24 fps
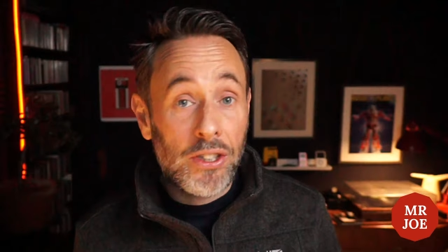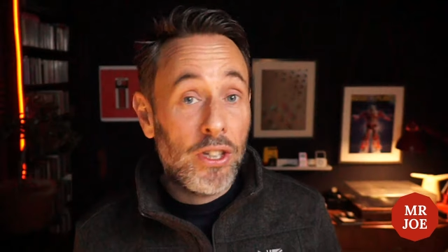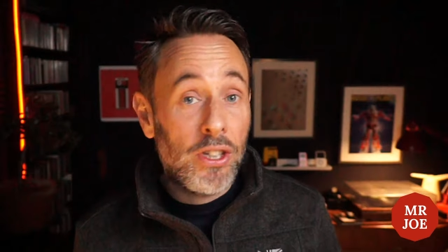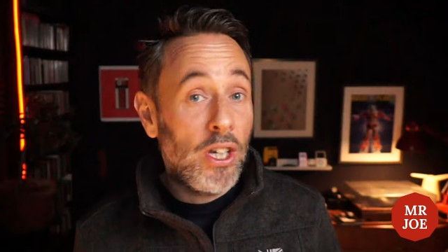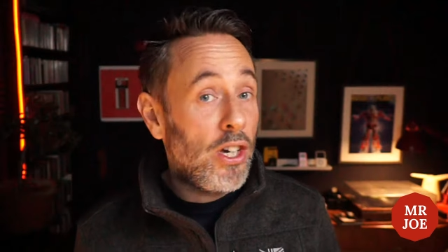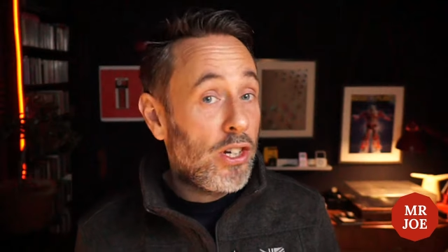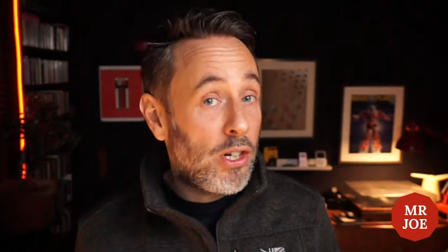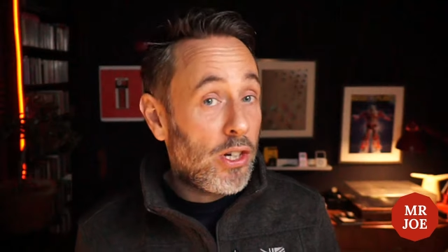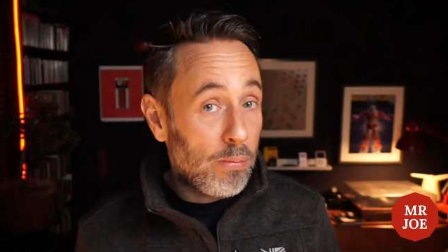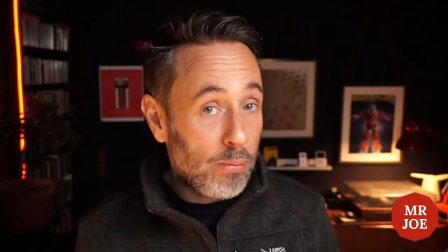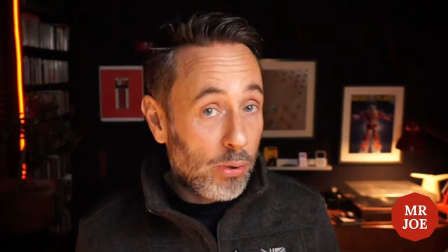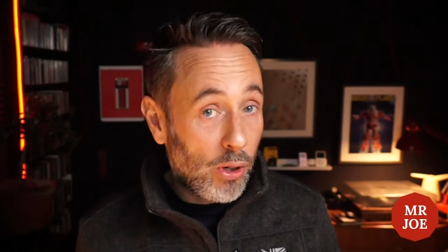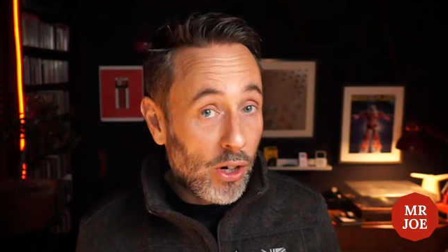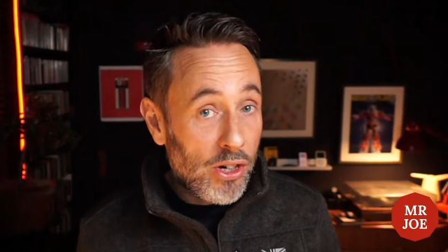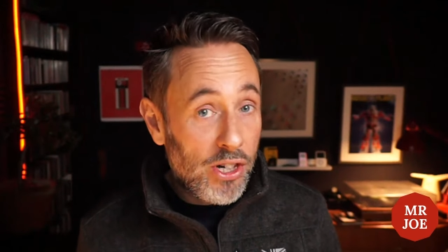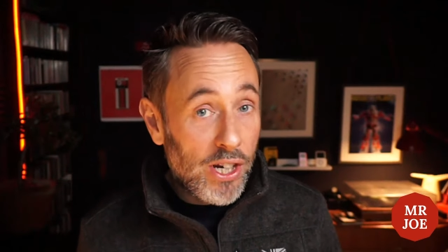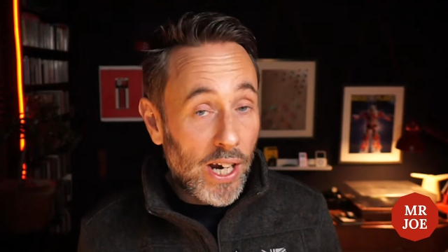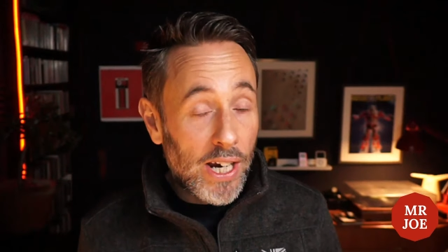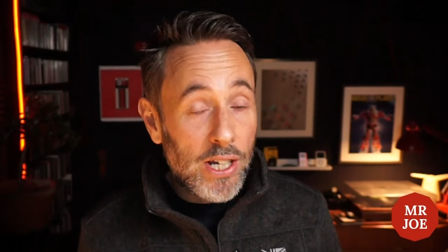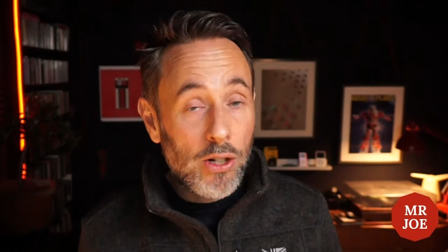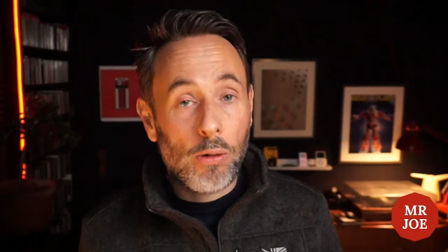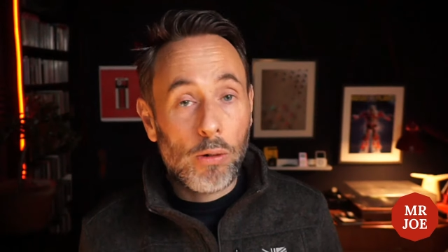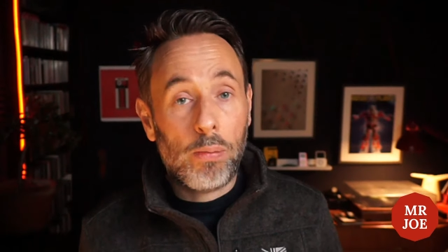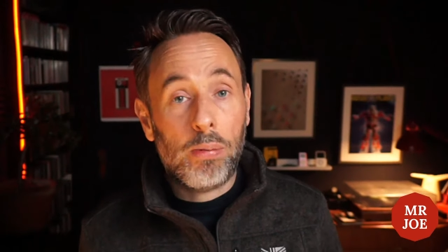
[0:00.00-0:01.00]
urgent
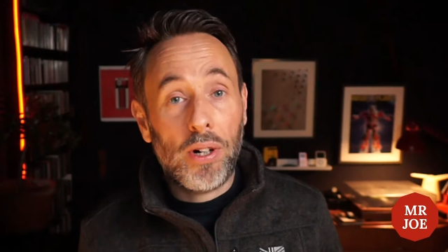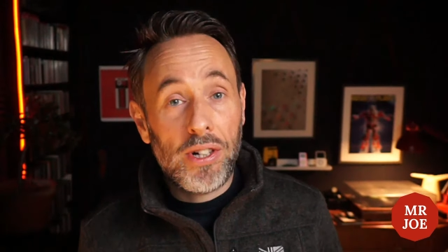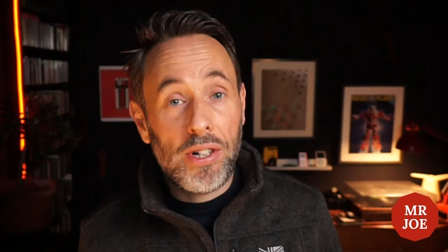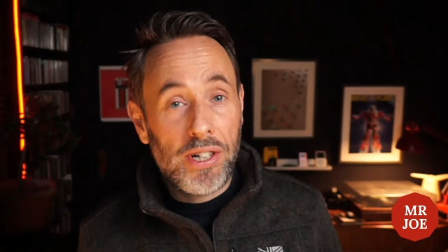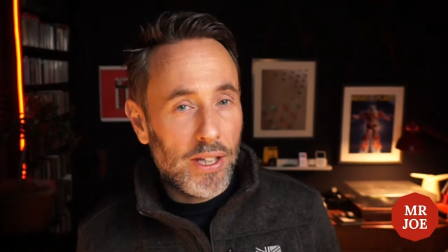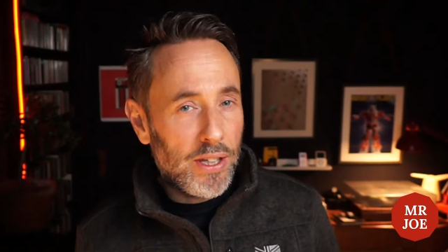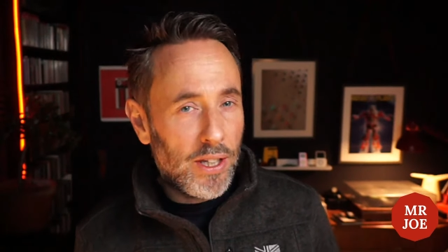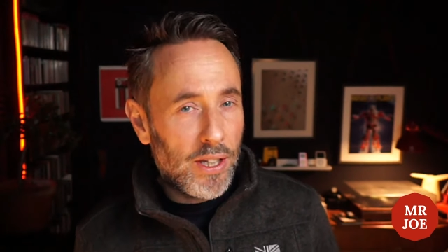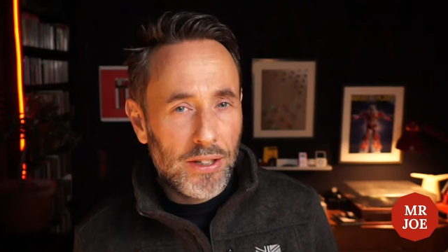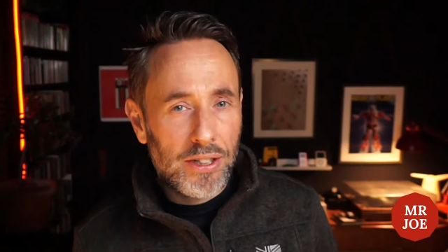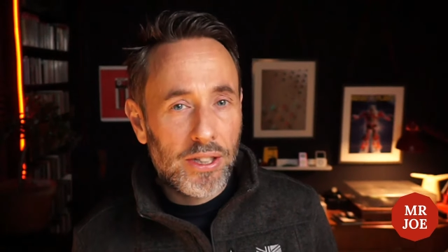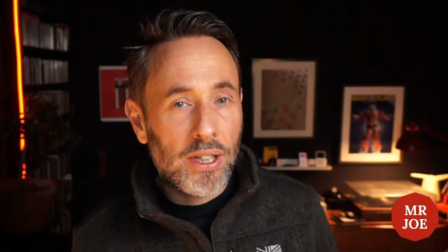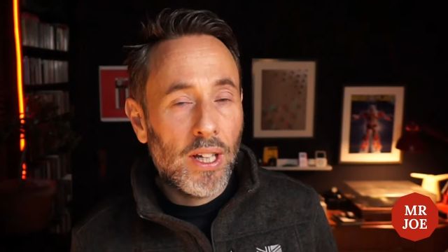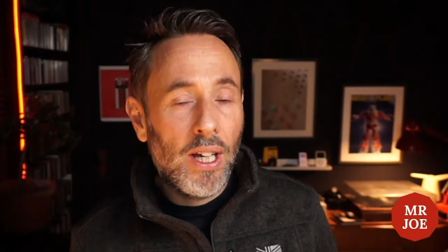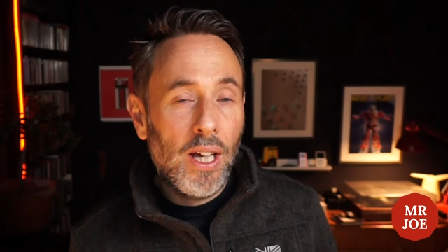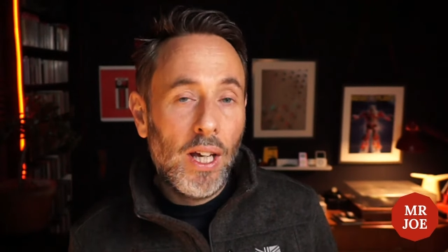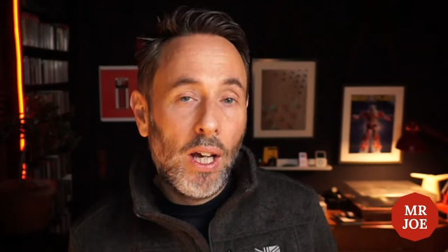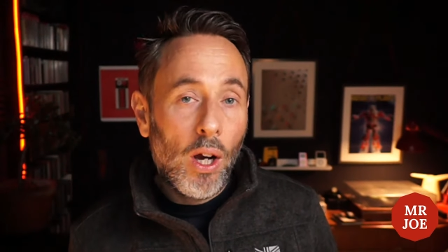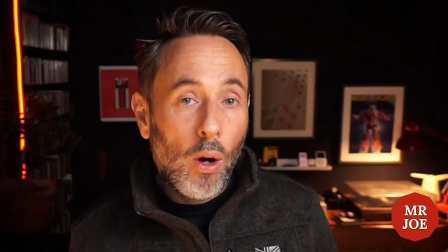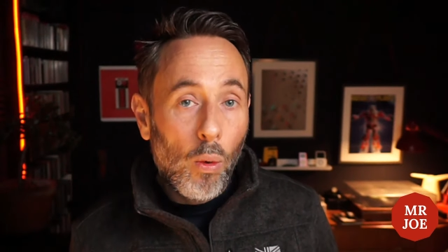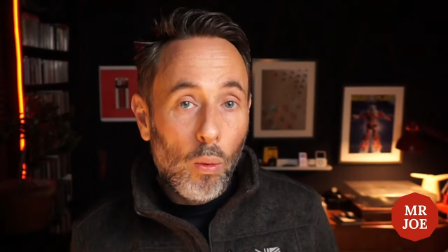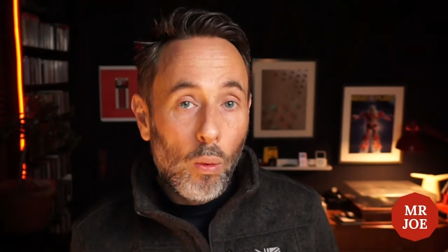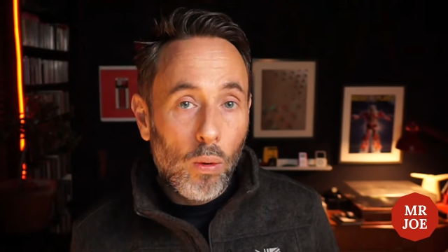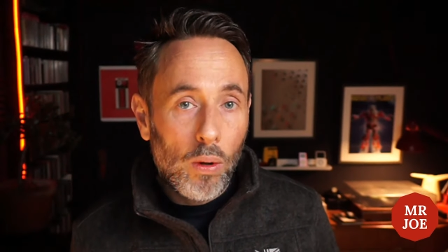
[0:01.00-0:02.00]
project or project that's,
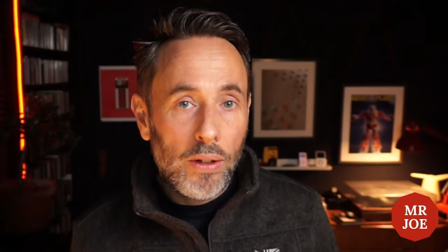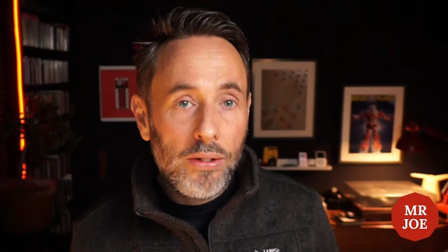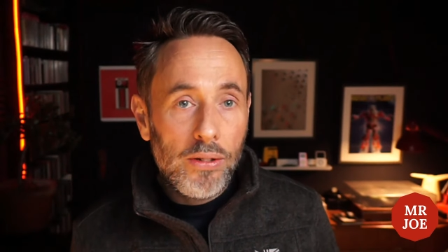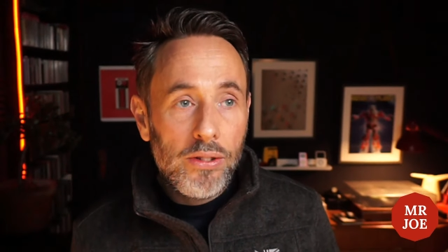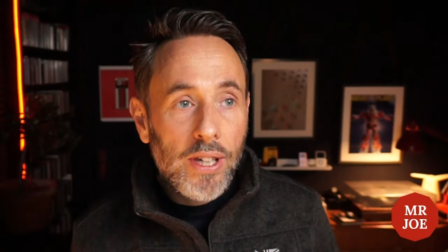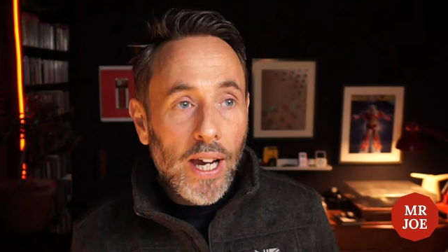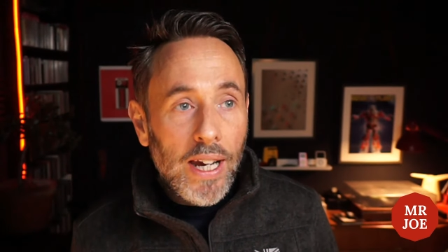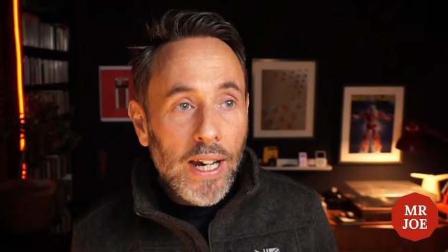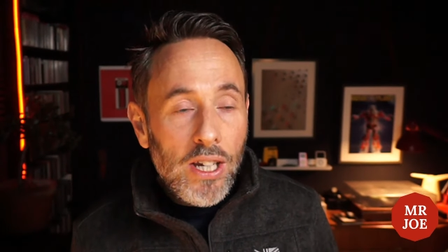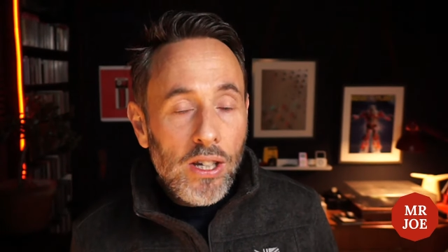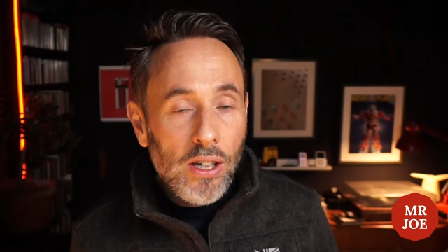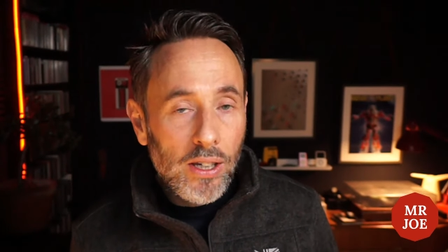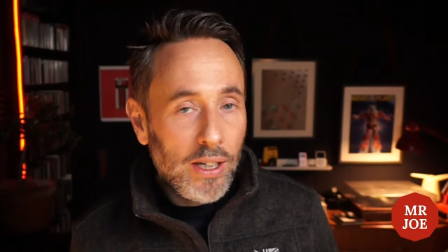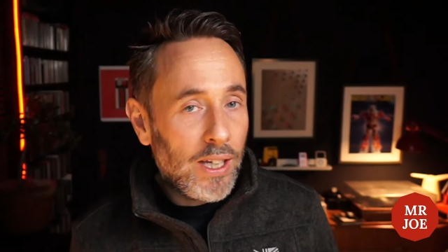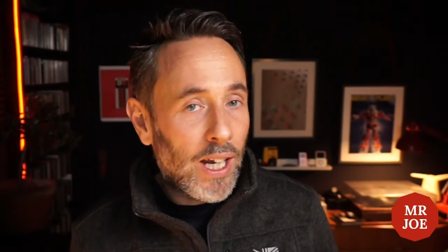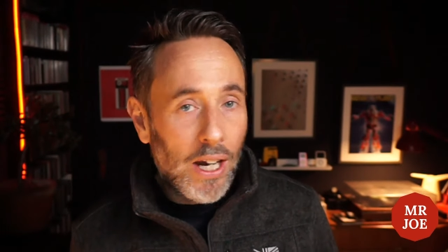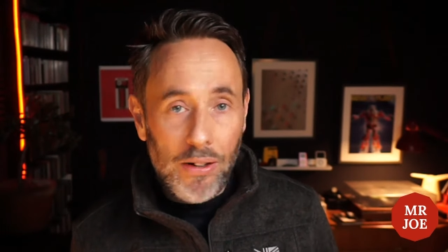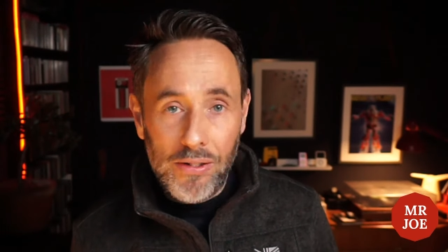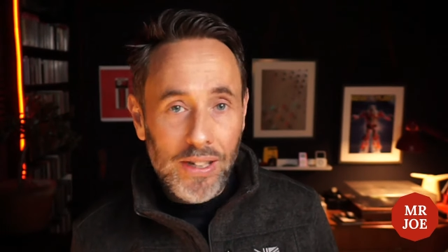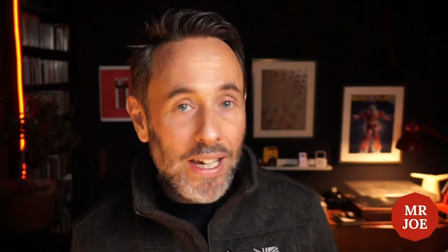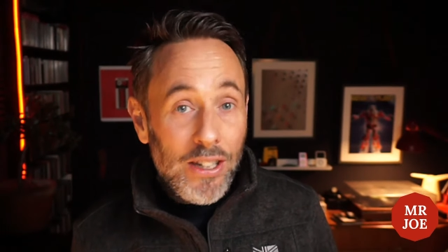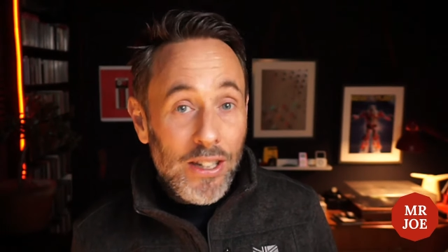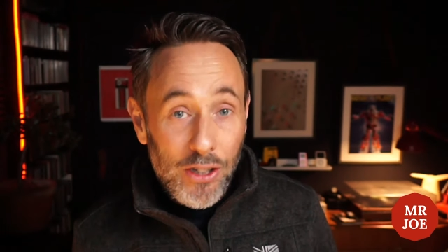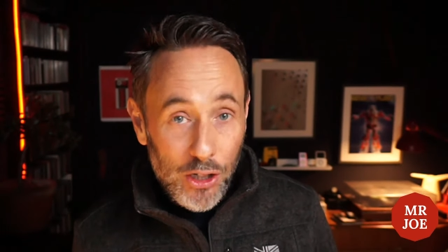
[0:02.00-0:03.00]
needs